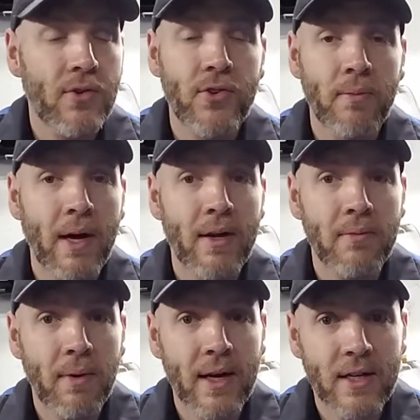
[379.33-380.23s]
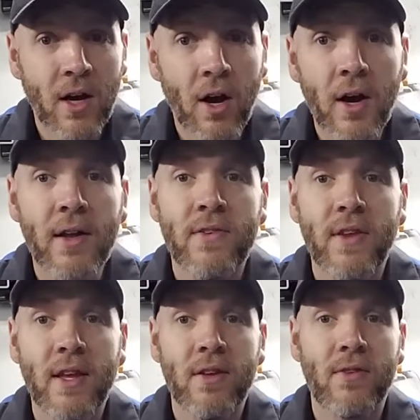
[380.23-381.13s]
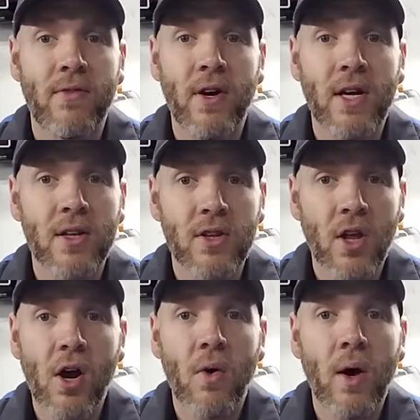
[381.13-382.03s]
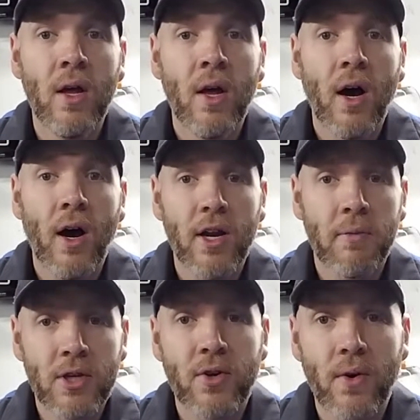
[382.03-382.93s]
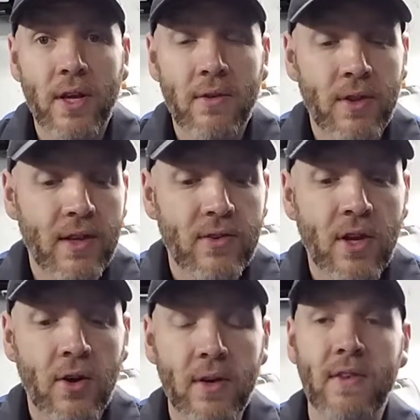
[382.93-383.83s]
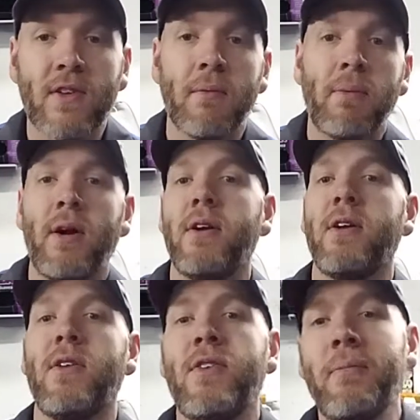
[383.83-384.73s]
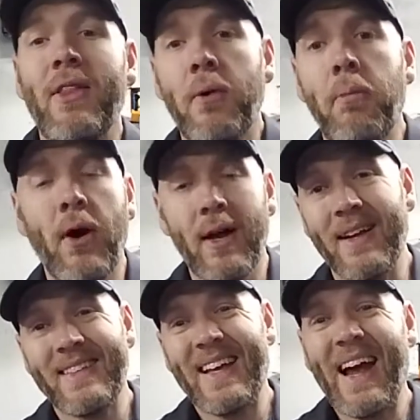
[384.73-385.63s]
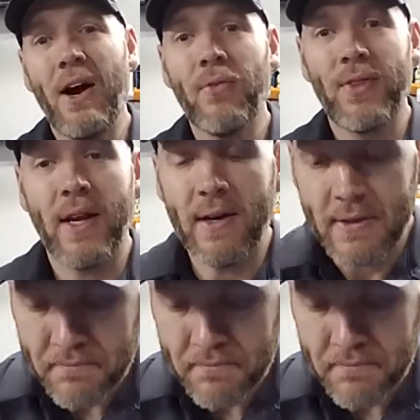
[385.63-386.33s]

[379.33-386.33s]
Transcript: So my cost is very low on a majority of these coatings compared to some other products out there.